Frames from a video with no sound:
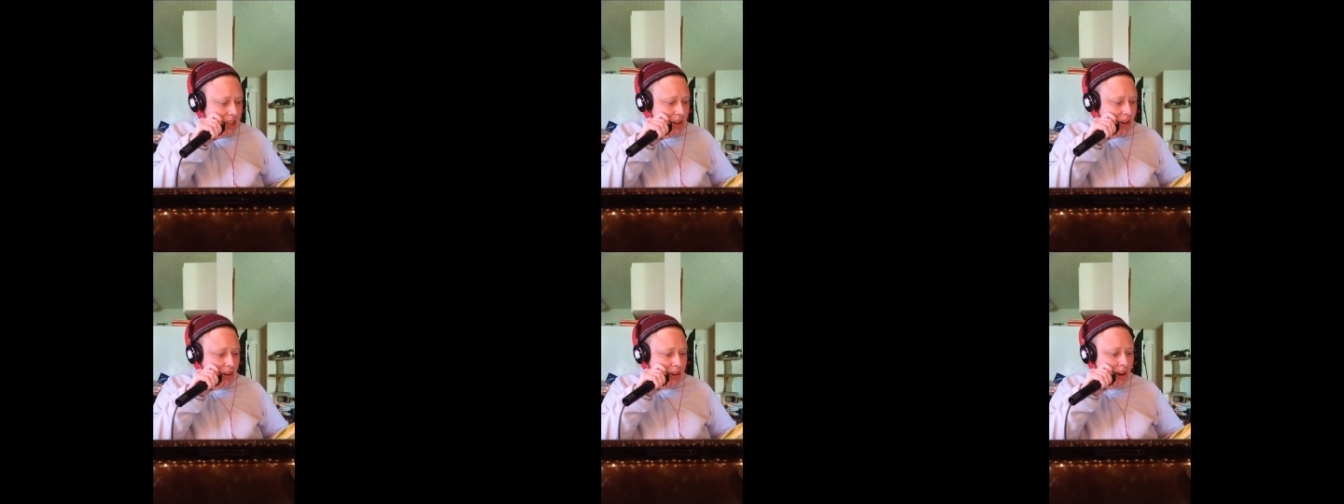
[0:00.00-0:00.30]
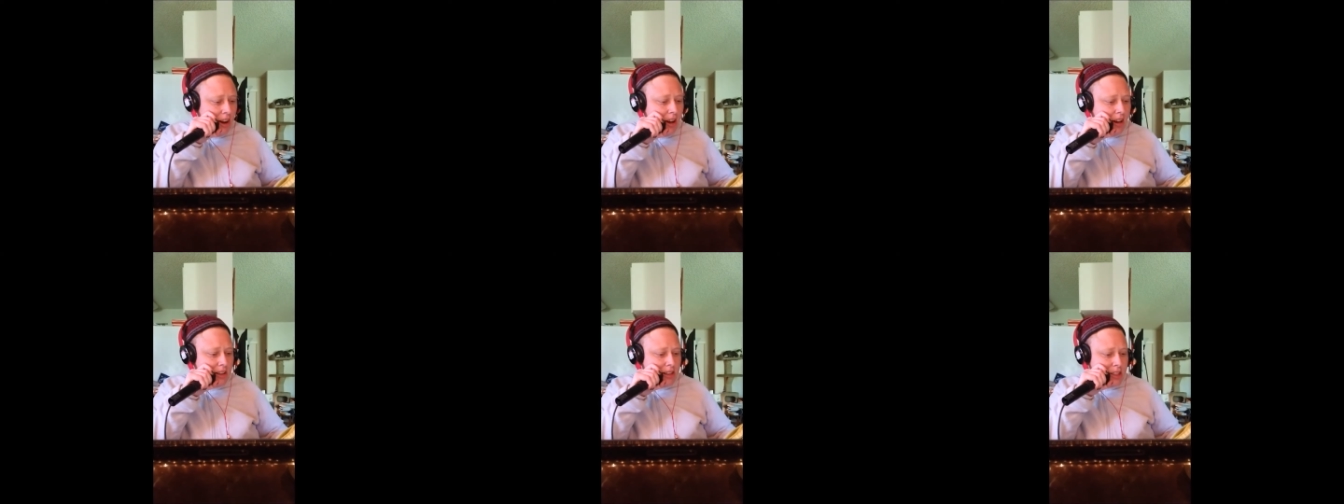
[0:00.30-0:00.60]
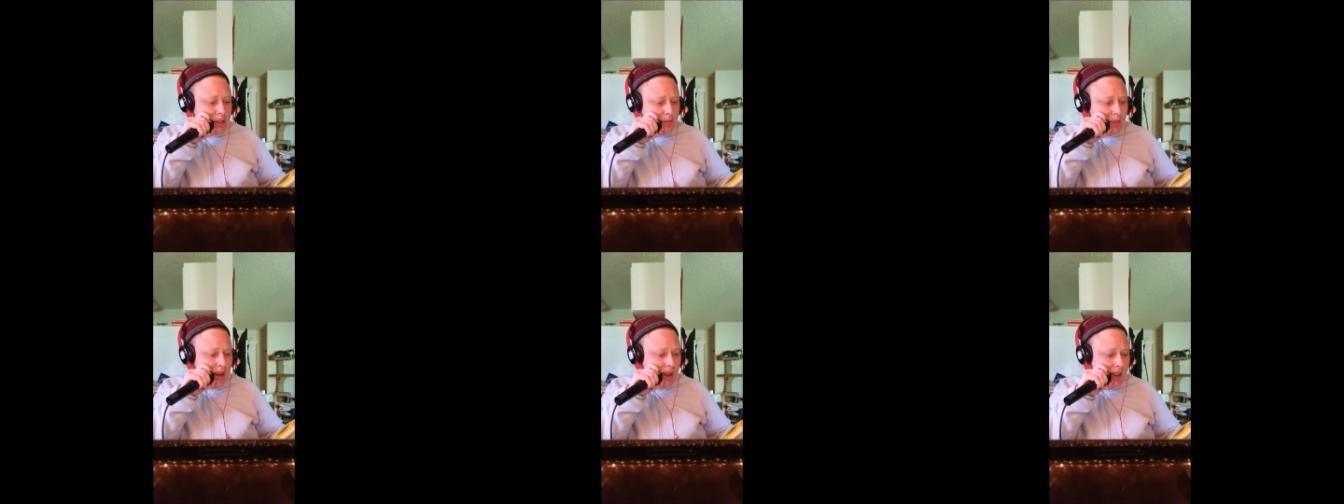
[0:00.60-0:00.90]
Your calls
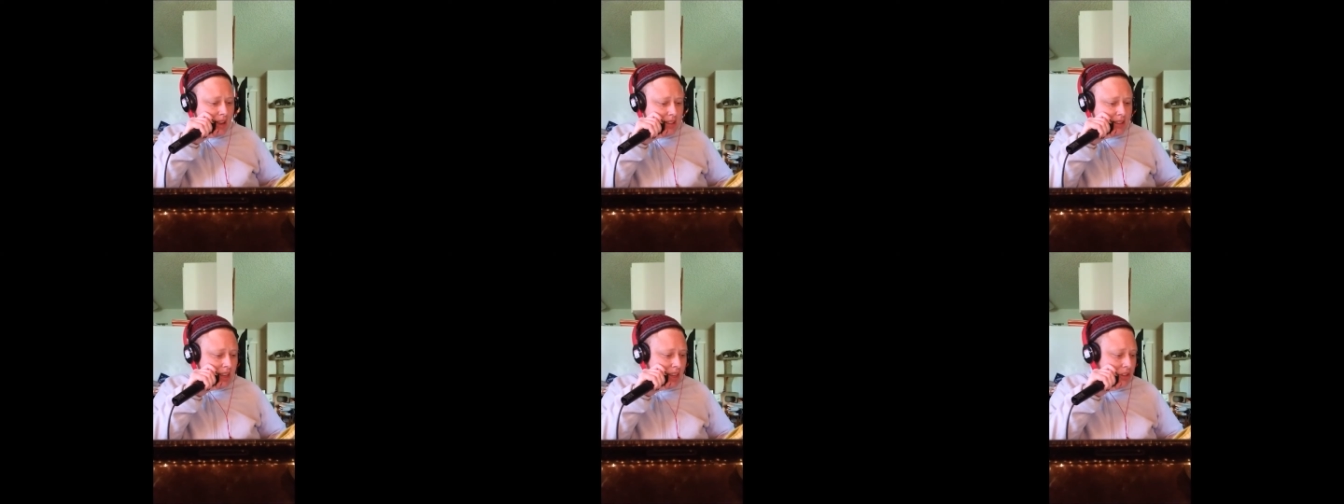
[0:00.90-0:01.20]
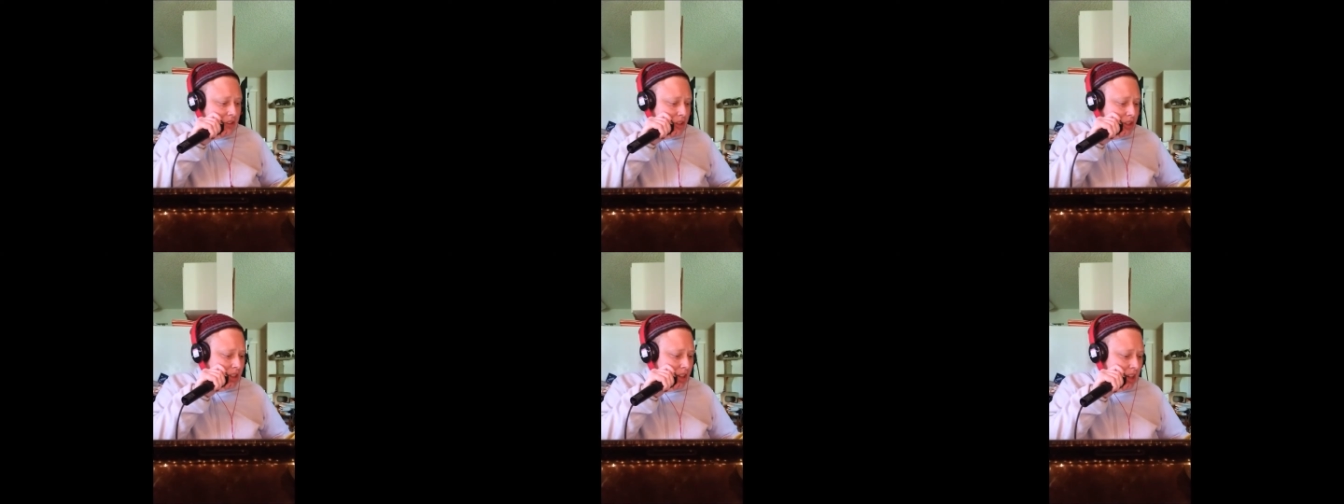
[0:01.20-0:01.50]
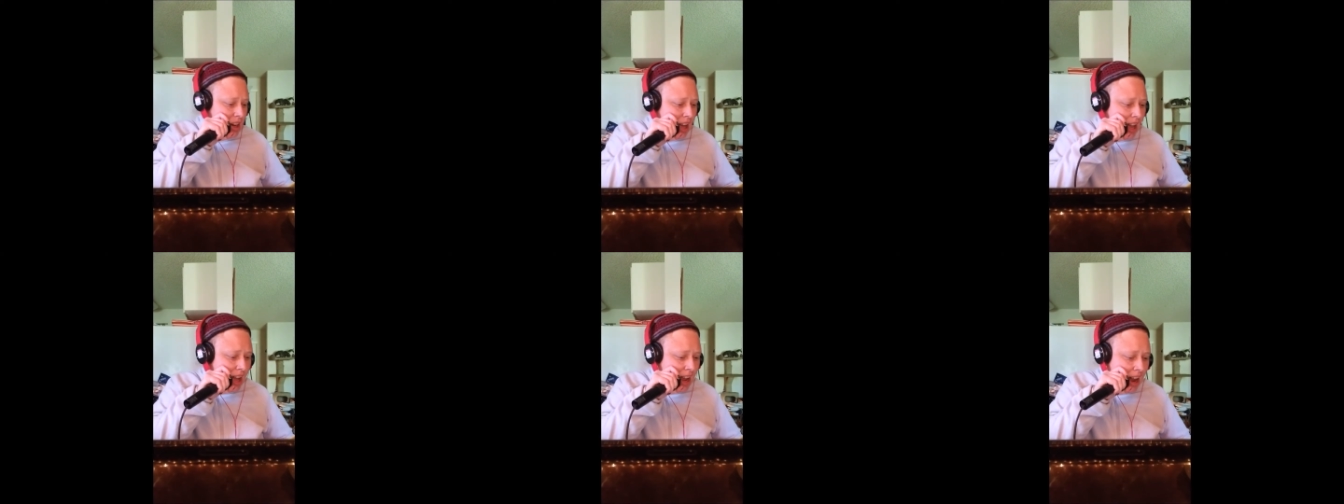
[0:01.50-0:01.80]
to my attention,
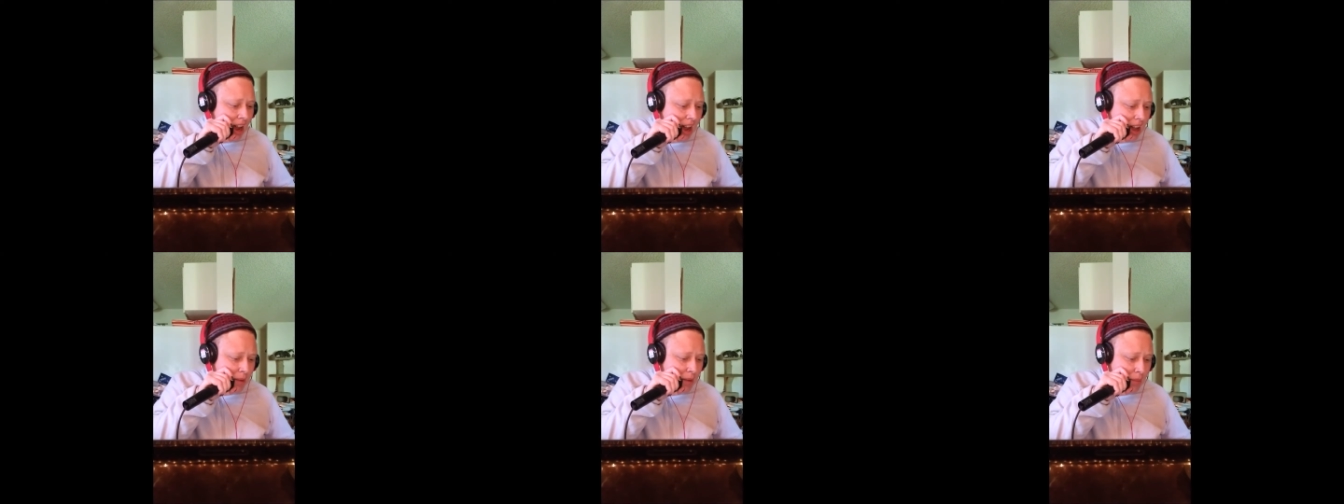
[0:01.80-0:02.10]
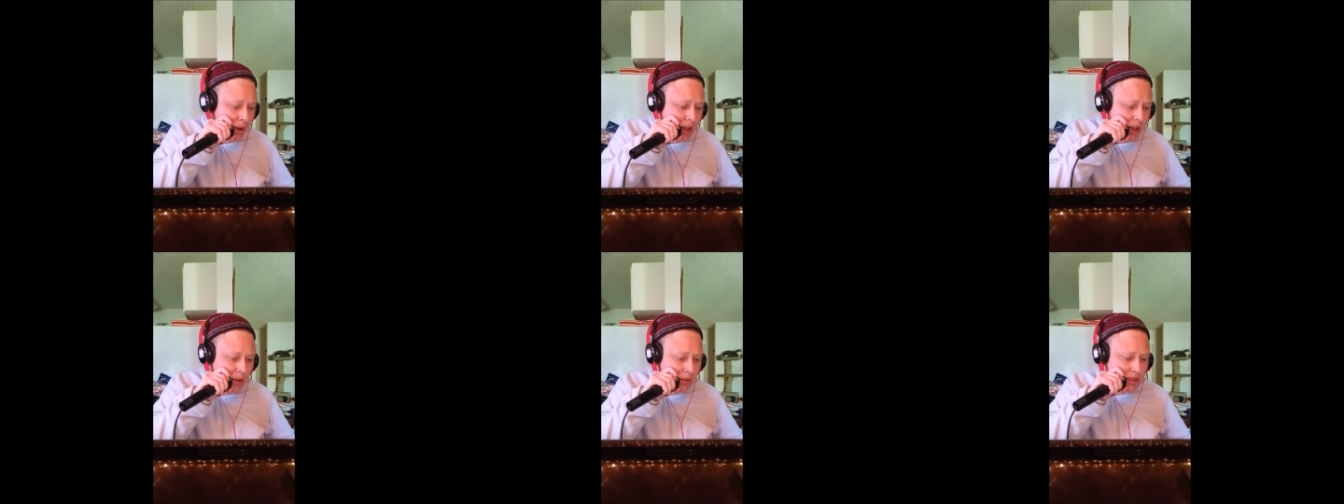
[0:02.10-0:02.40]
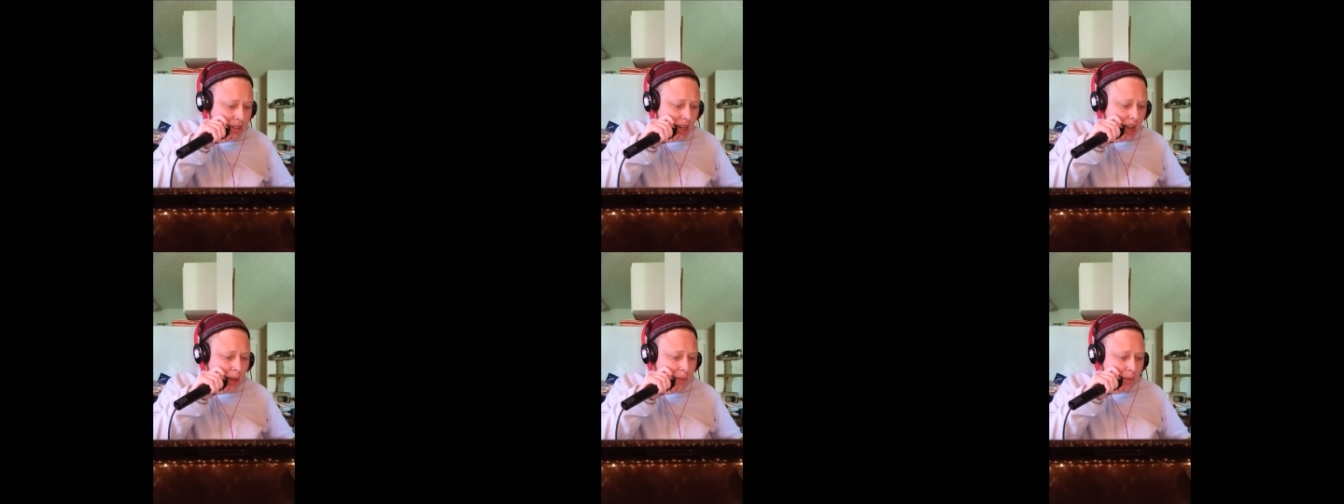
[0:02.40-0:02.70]
and I my own
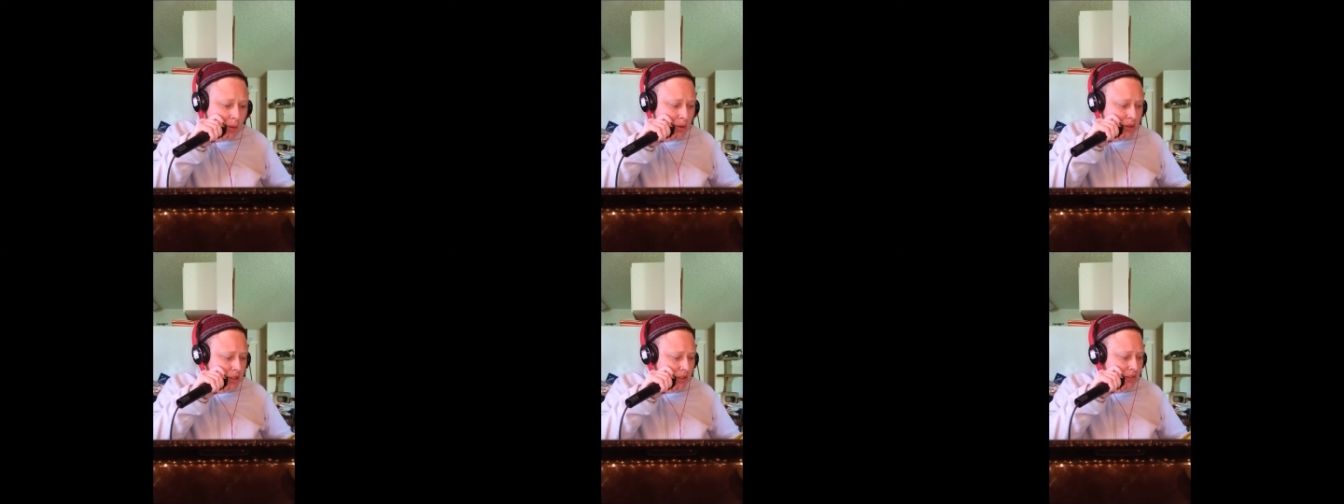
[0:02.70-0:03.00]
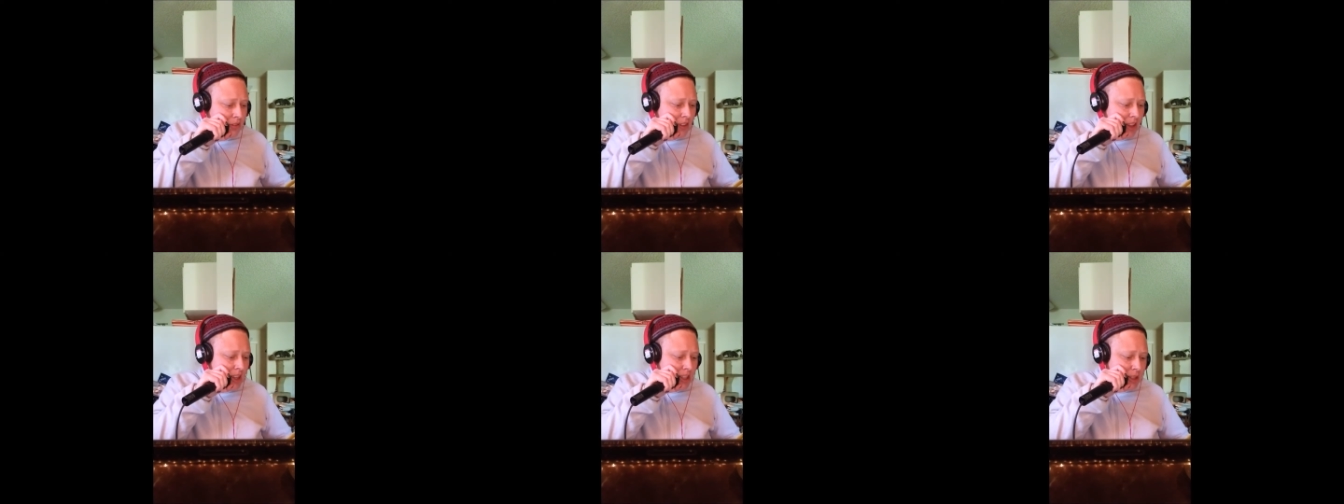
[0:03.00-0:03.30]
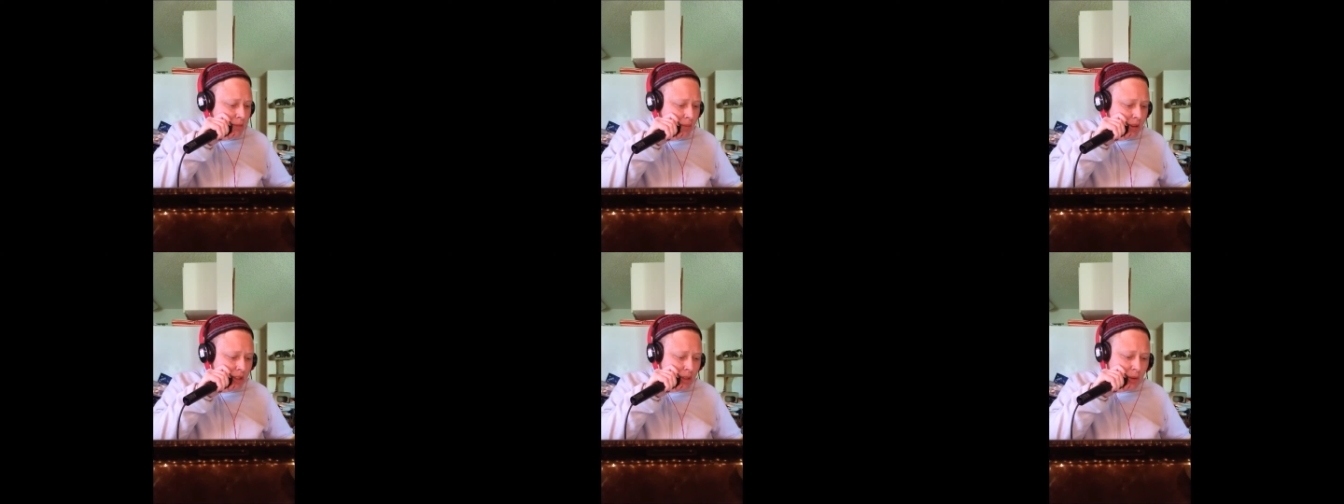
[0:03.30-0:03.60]
typos and fix
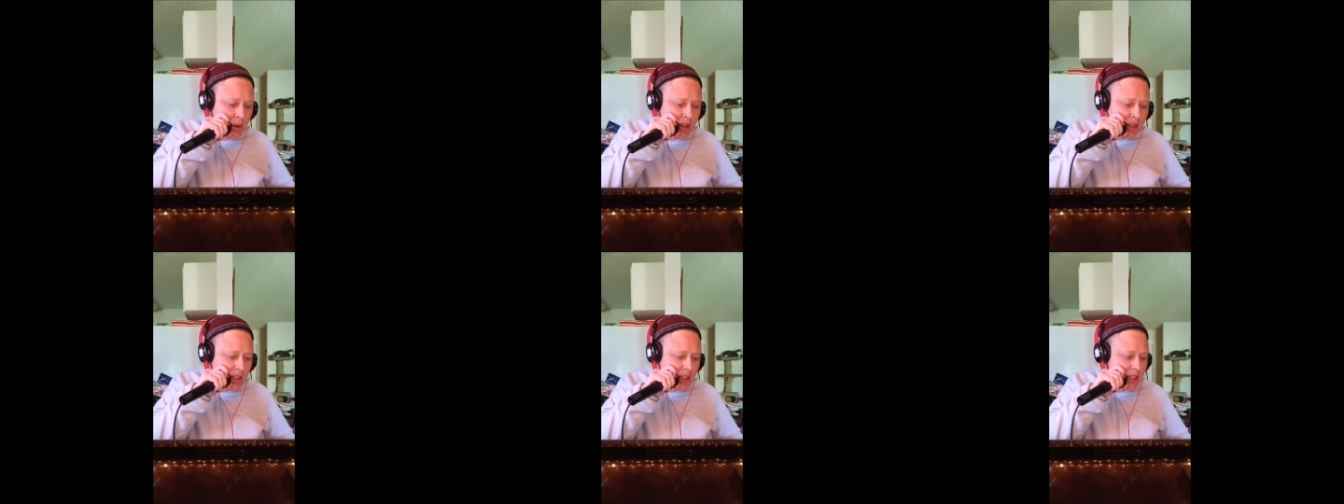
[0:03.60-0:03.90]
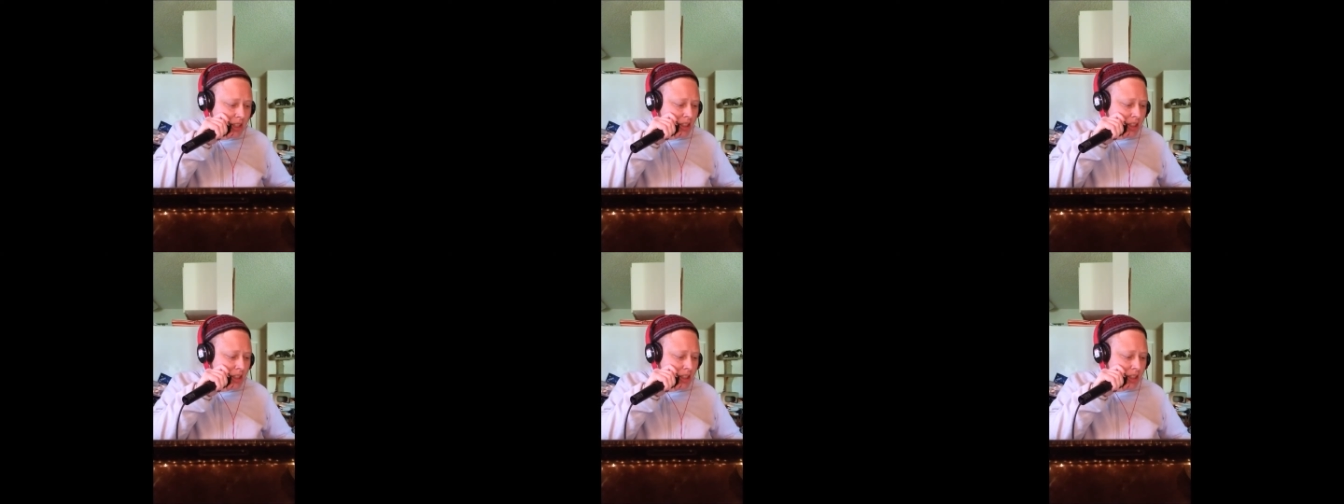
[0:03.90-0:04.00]
them as quickly